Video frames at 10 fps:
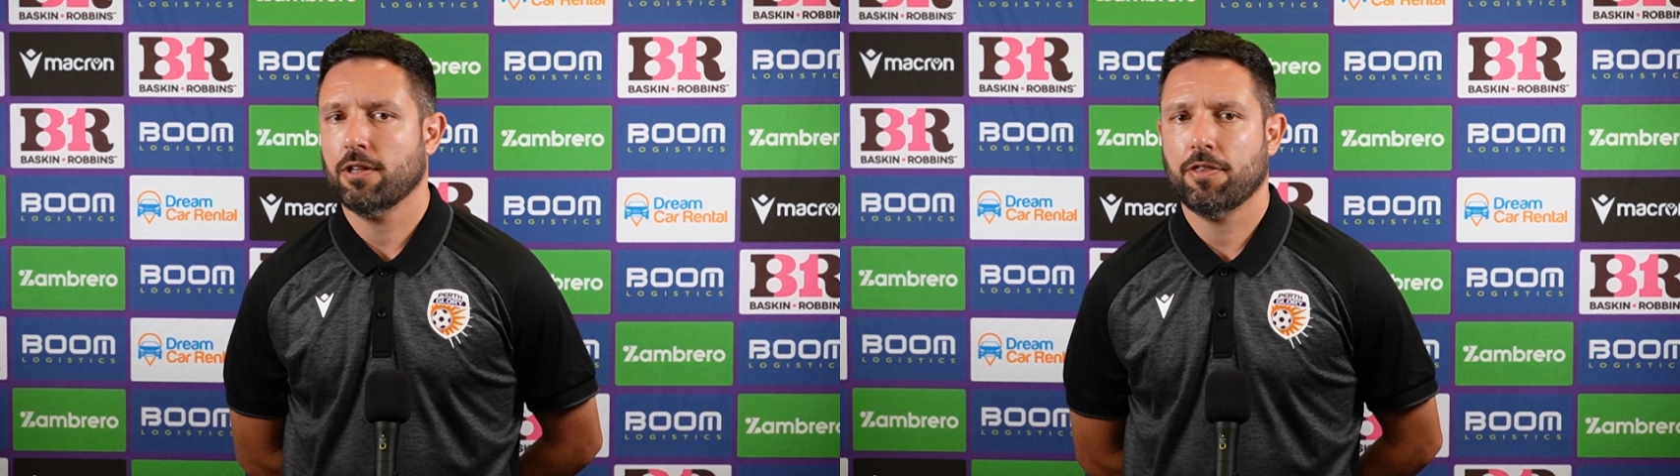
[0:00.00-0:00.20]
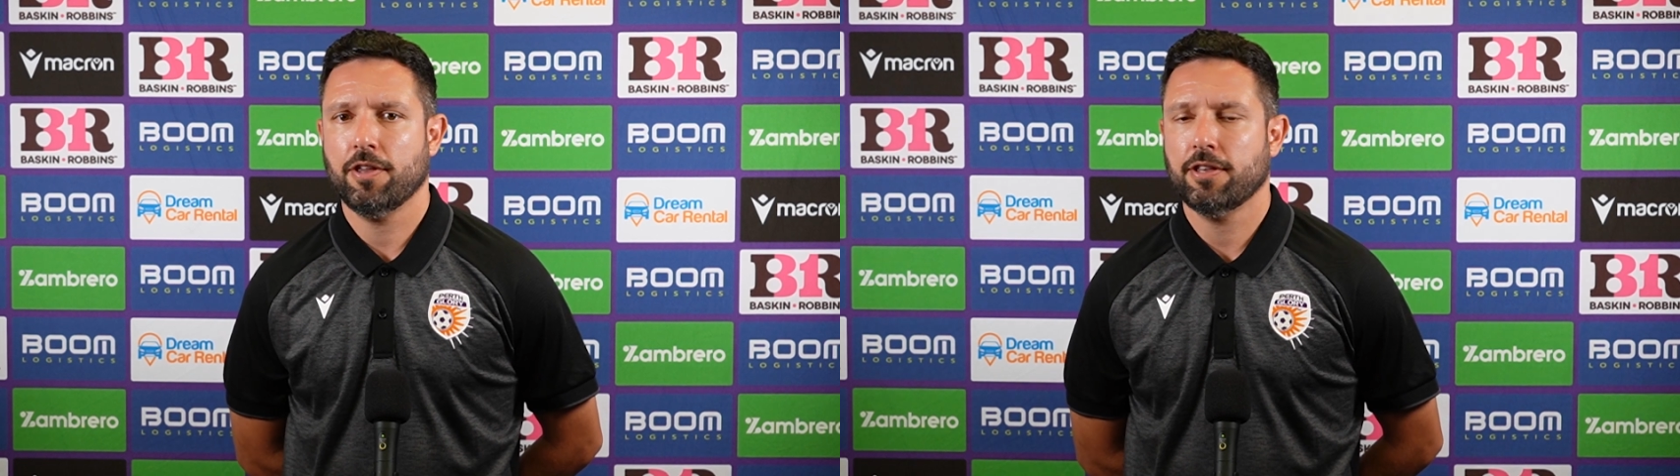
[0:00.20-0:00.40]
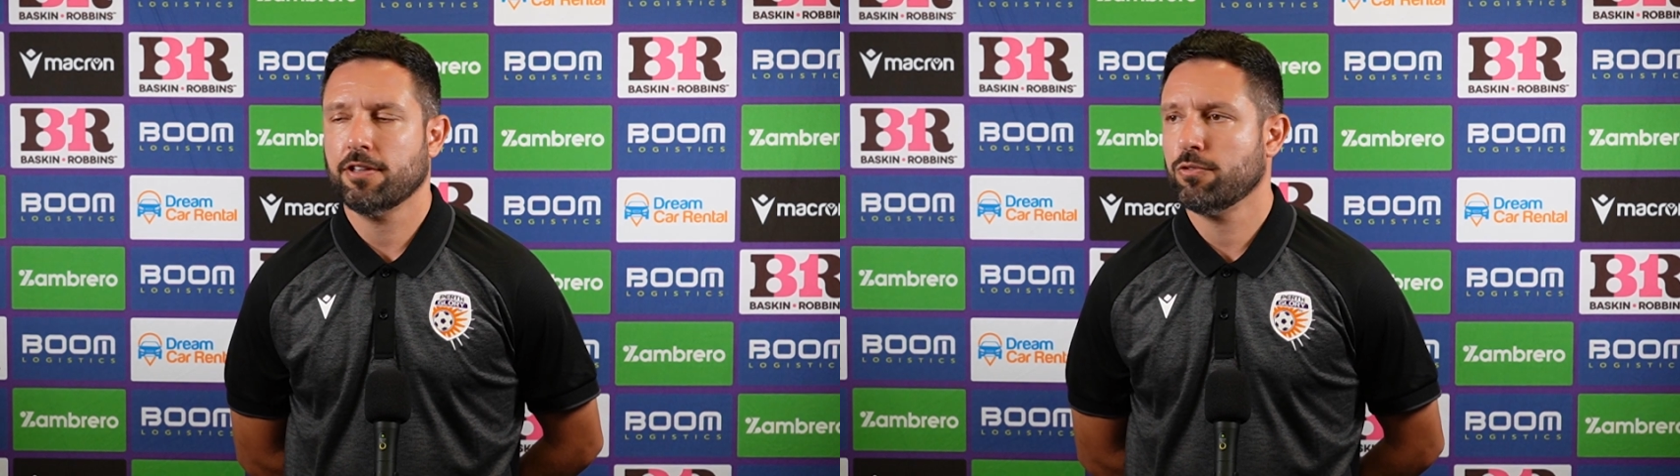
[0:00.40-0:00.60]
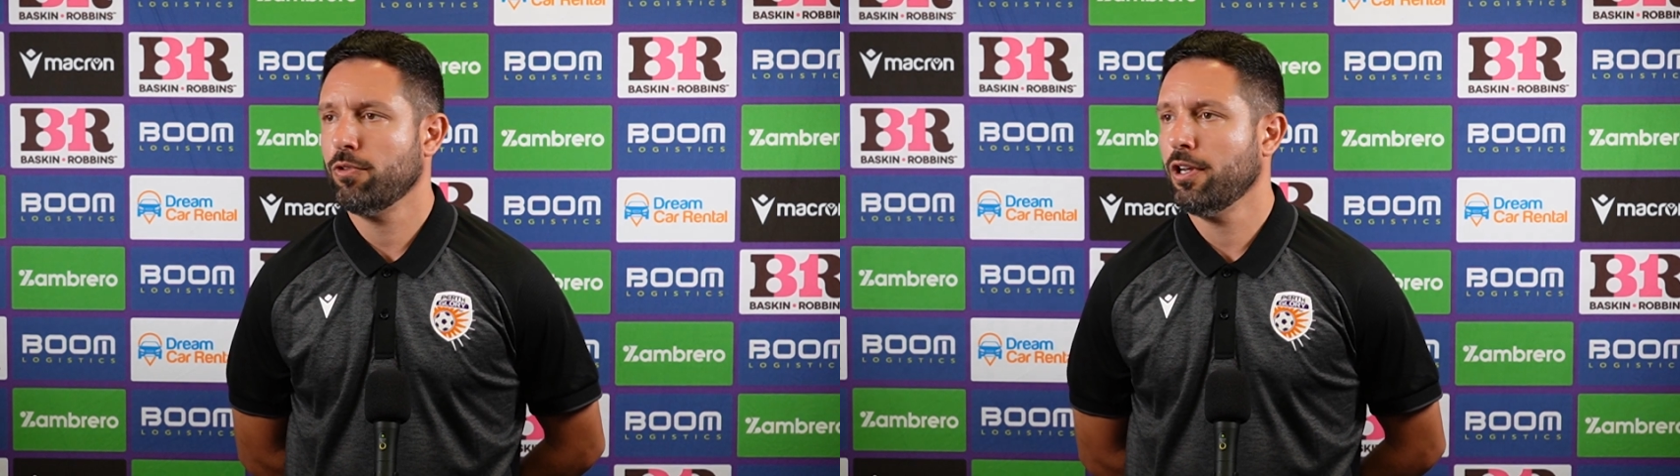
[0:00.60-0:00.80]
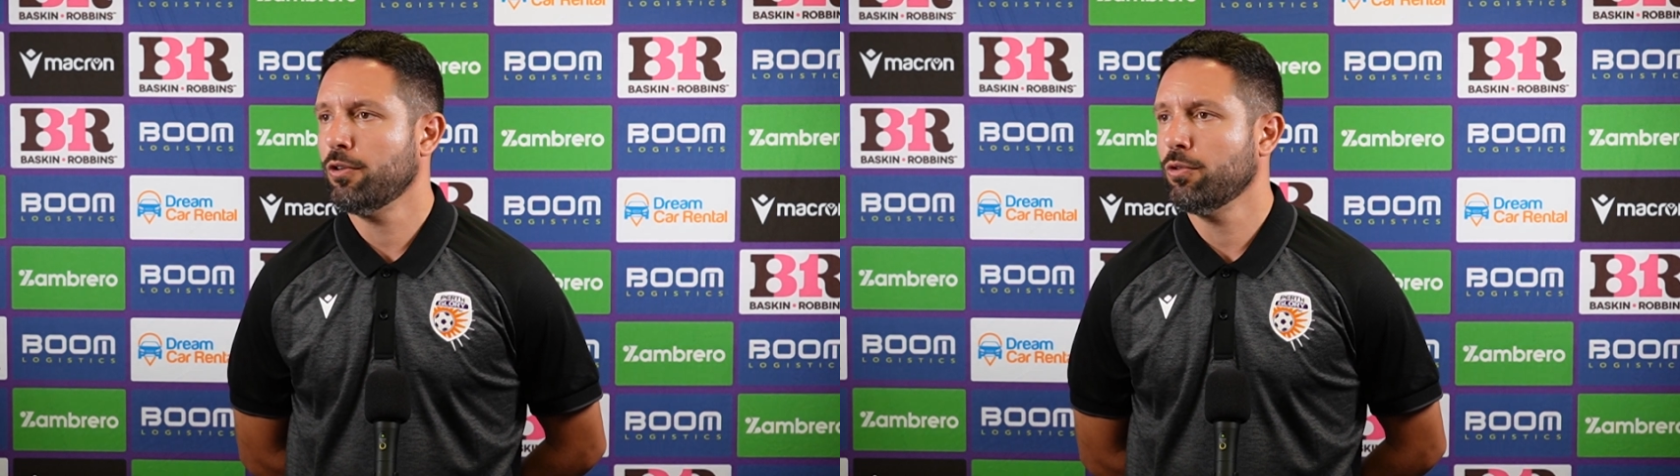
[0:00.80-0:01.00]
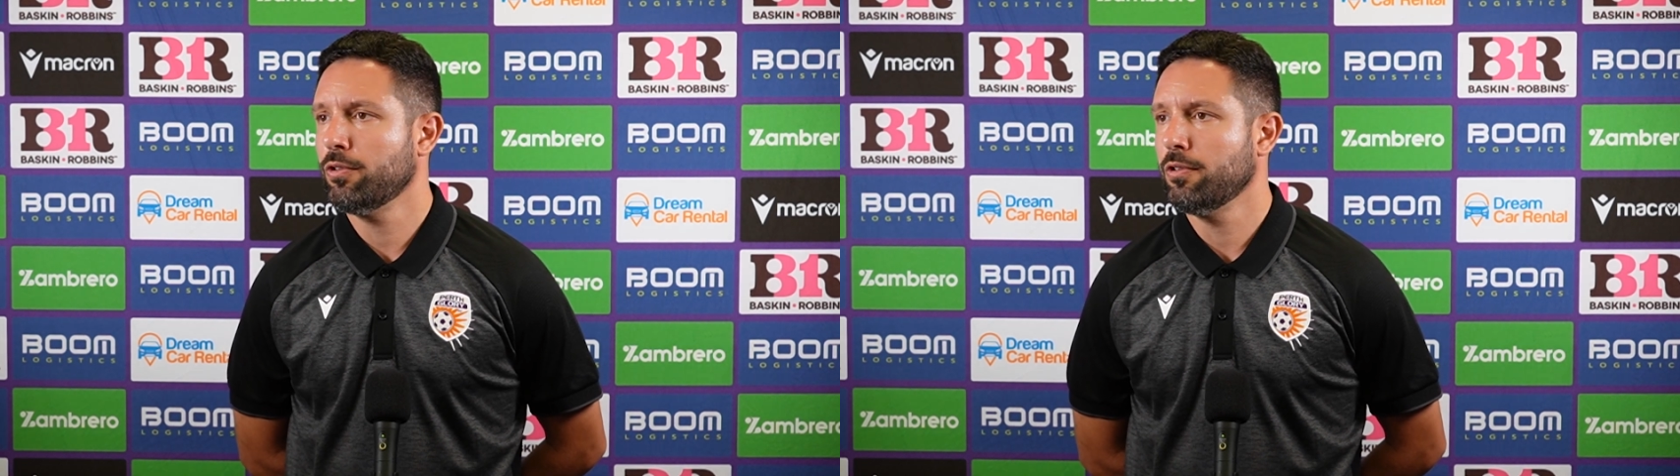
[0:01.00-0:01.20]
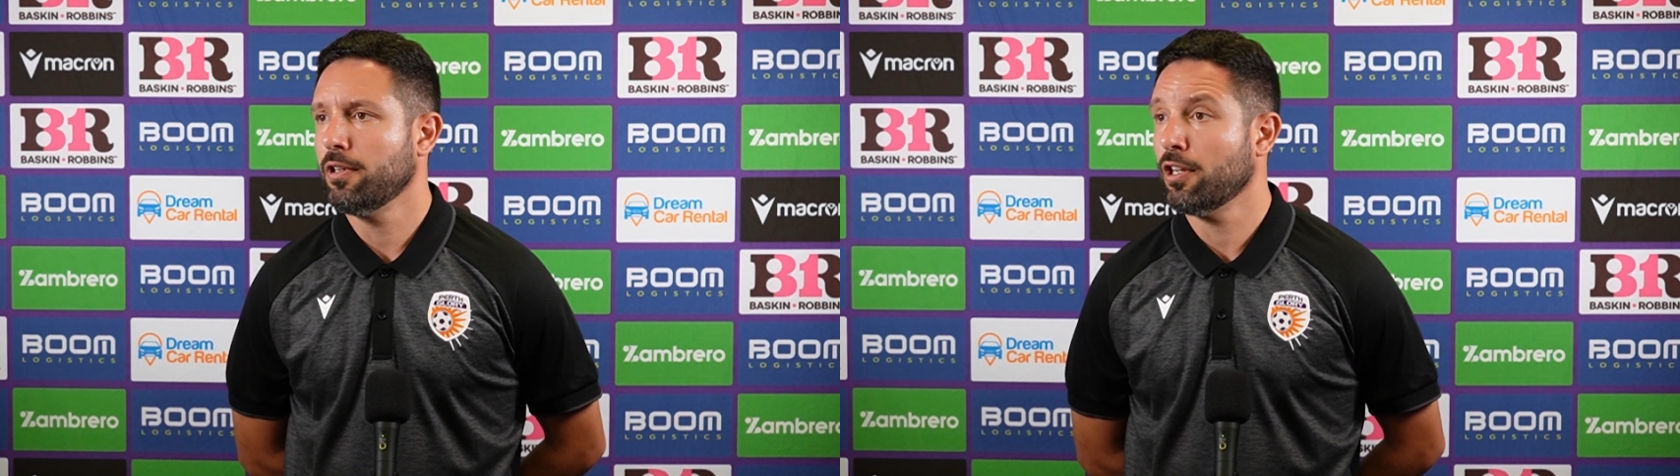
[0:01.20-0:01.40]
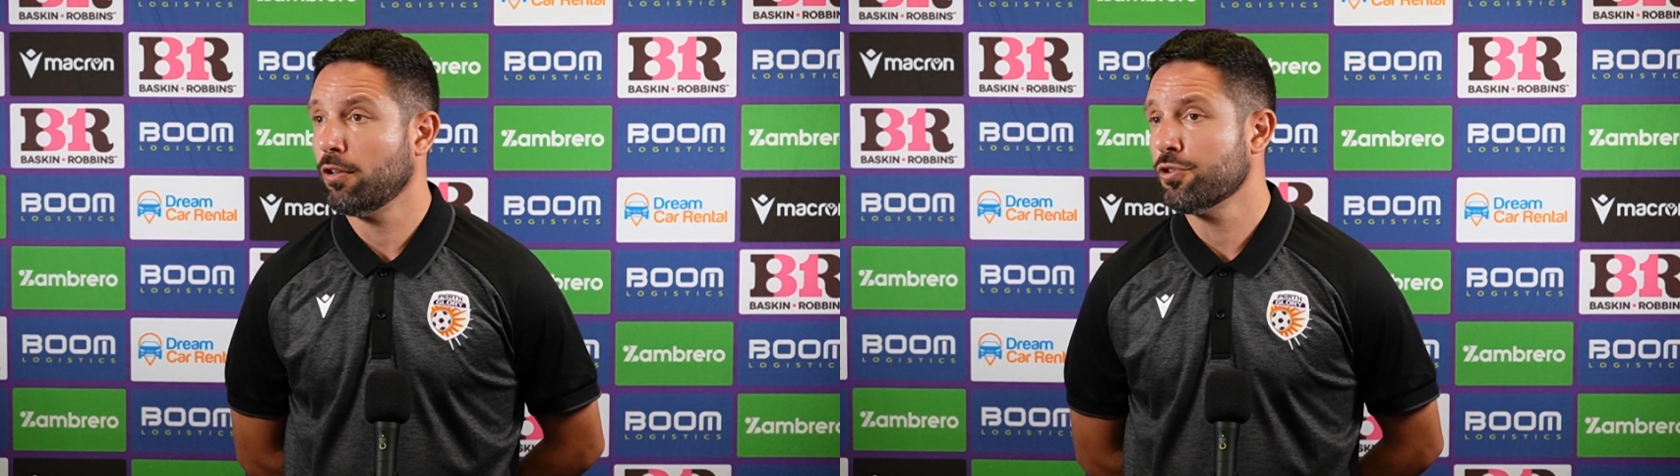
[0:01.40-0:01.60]
I think that's a really good
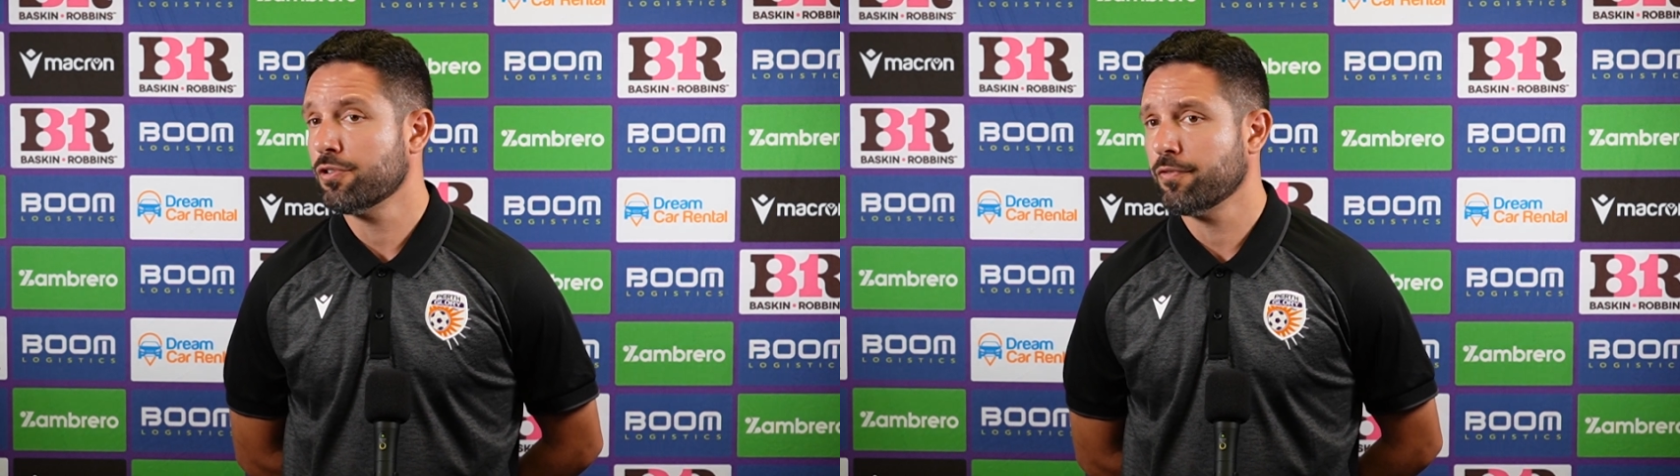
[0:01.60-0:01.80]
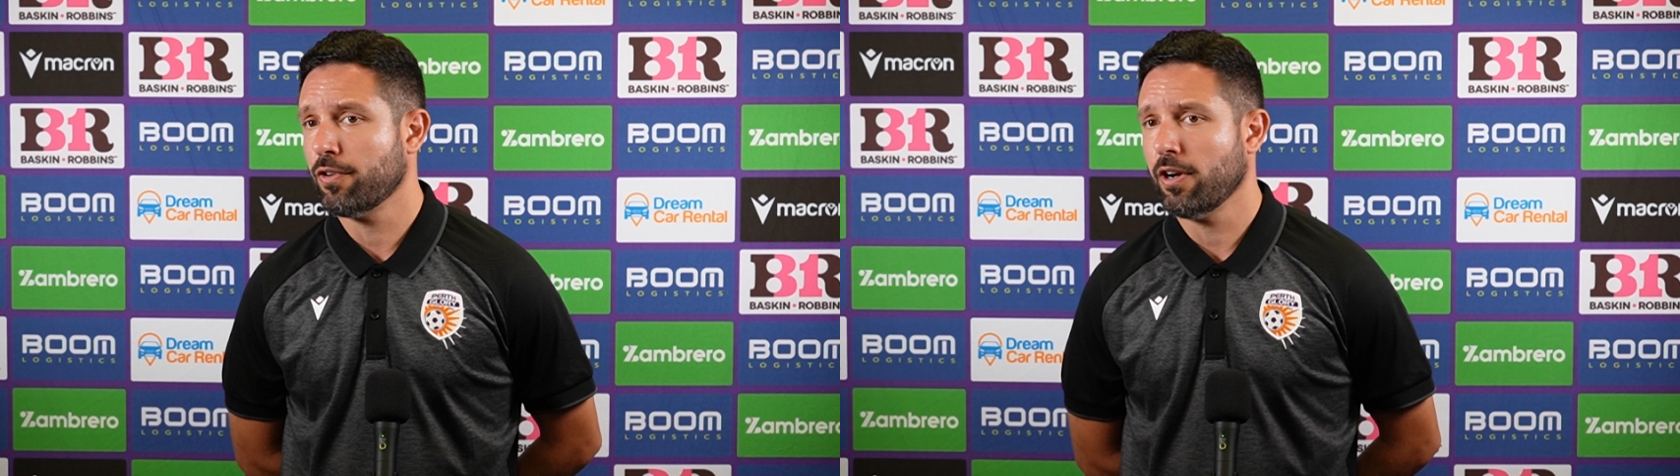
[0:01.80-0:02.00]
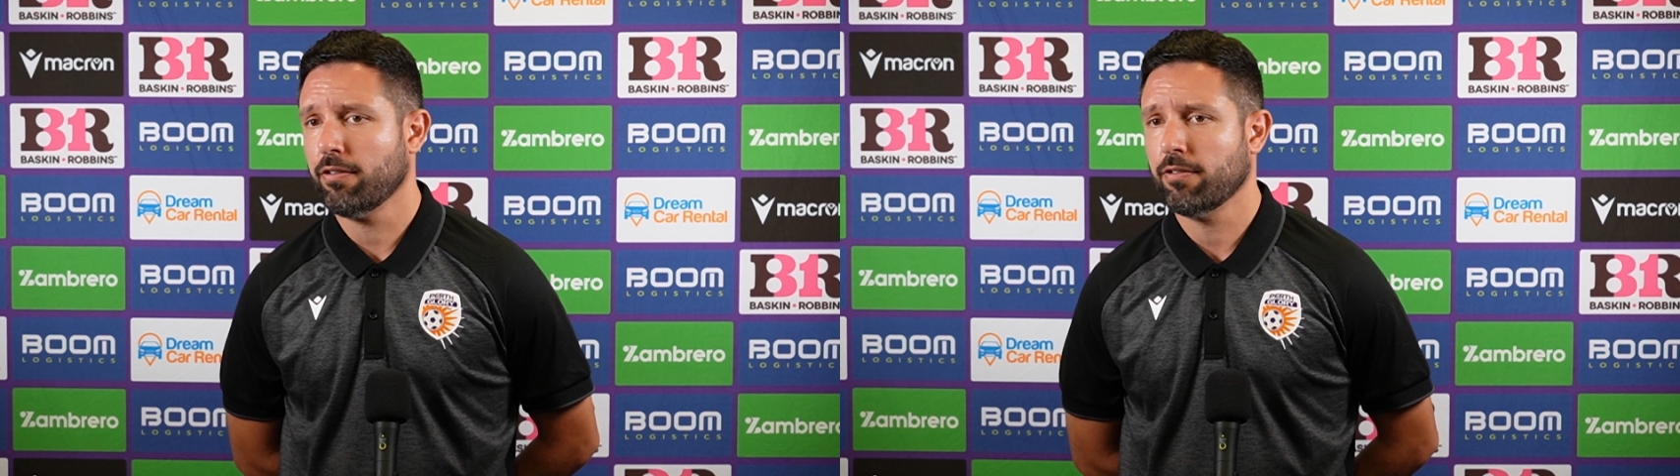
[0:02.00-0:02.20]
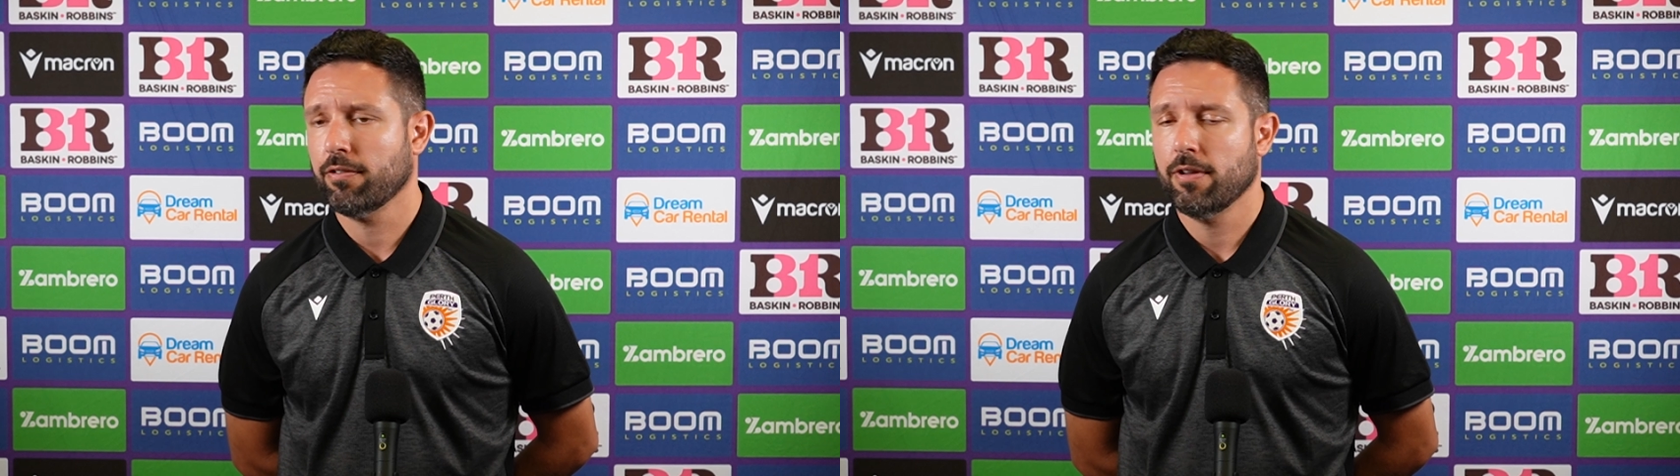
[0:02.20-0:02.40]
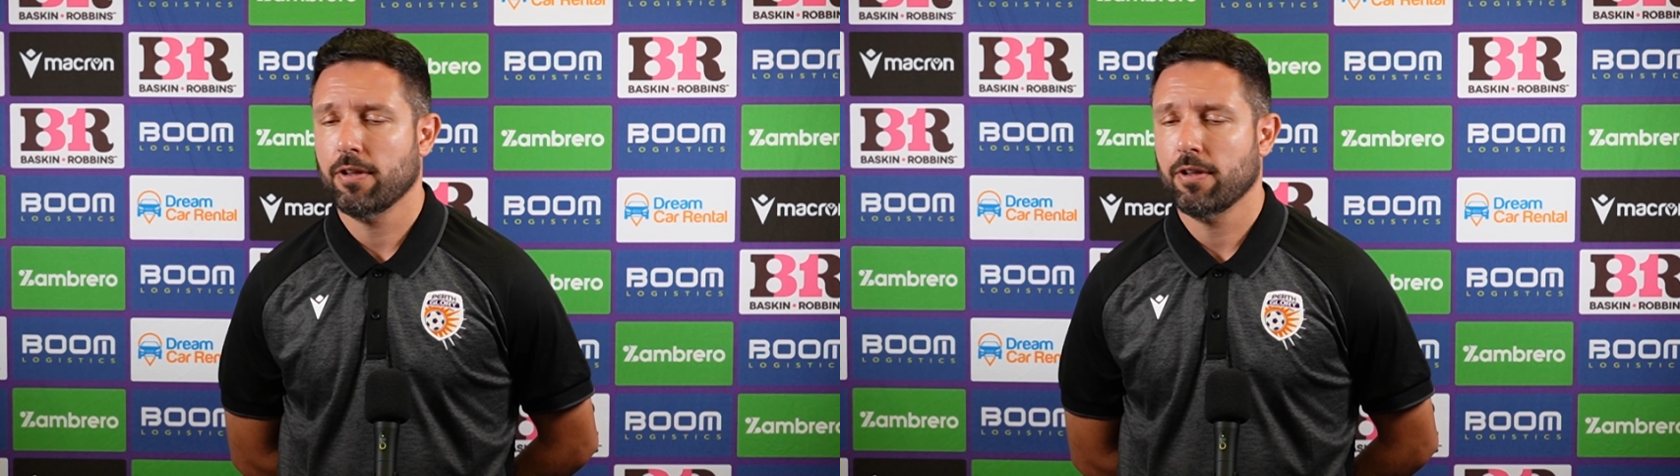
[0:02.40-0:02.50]
inclusion for us.